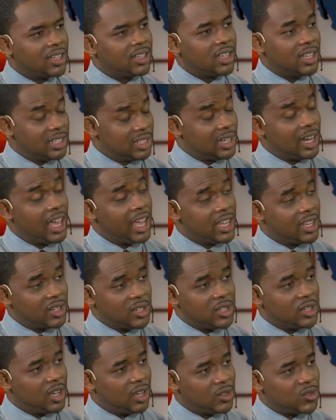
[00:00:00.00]
it's
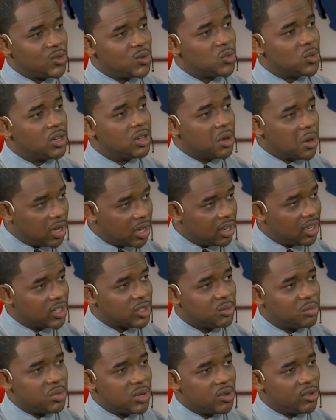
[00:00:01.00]
likely that you will not
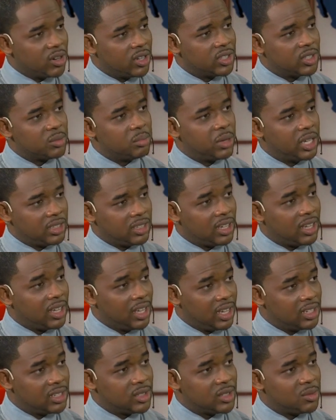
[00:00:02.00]
experience better
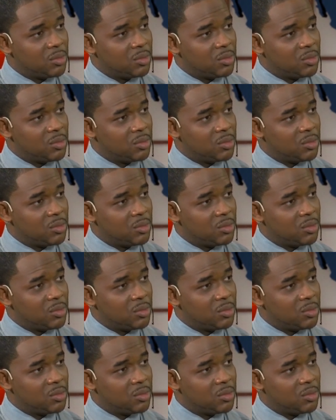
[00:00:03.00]
health.